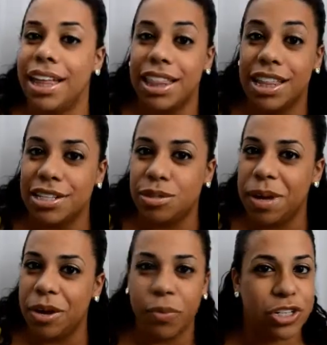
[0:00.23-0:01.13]
This
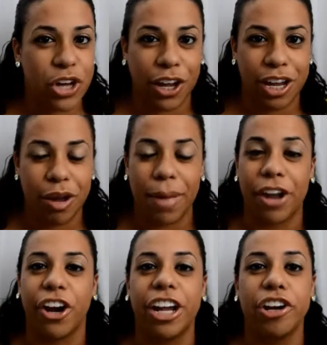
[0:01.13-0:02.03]
week we're talking
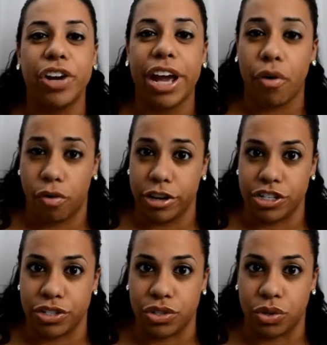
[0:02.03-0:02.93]
about our internet
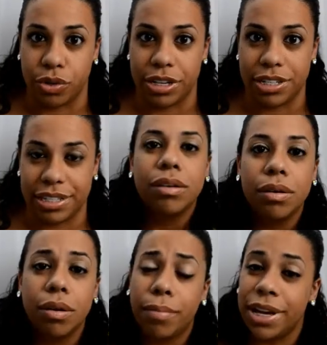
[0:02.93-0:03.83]
origin stories.
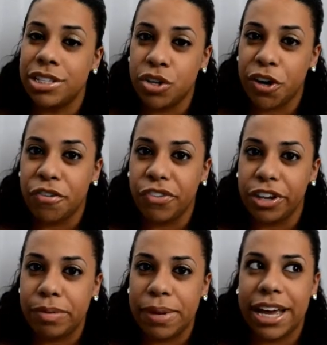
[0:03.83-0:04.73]
My story
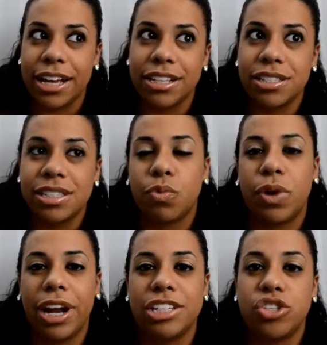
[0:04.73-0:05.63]
really begins
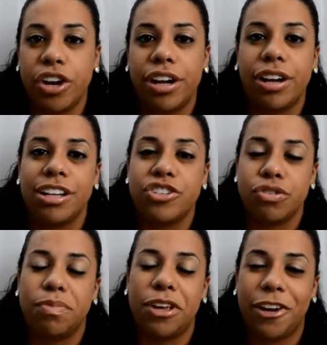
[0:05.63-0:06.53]
when I started
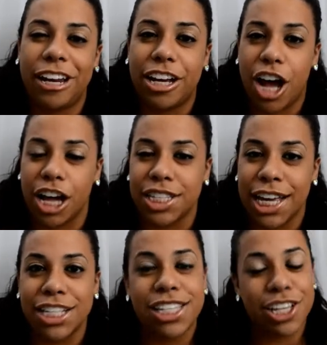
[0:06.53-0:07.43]
contributing
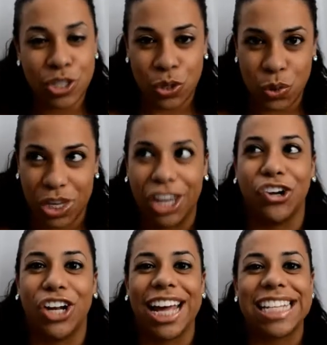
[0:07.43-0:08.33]
content to the
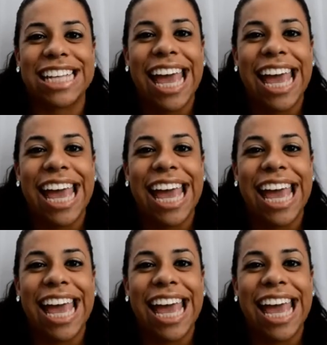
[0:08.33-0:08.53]
internet,